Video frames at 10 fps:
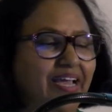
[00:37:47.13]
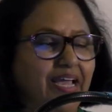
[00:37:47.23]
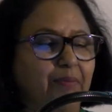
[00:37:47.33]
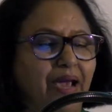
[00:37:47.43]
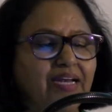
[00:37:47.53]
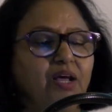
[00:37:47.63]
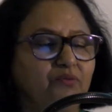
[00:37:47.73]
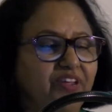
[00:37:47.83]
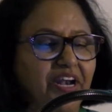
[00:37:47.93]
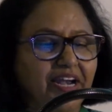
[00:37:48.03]
Amen.
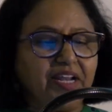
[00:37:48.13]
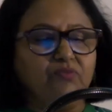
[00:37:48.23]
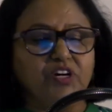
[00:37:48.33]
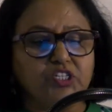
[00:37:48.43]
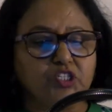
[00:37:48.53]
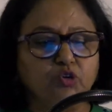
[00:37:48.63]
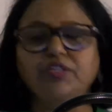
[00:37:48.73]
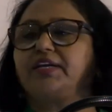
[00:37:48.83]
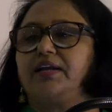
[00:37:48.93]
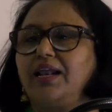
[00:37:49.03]
We read in verse 2
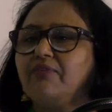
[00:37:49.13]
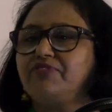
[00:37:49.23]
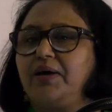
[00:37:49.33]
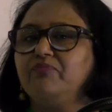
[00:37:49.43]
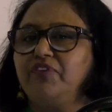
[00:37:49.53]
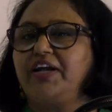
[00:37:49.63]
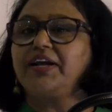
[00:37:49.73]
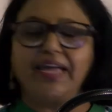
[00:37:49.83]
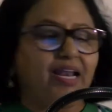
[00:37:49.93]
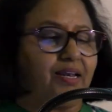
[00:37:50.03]
that none of them were
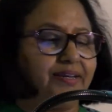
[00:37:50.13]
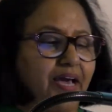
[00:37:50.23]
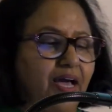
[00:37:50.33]
killed.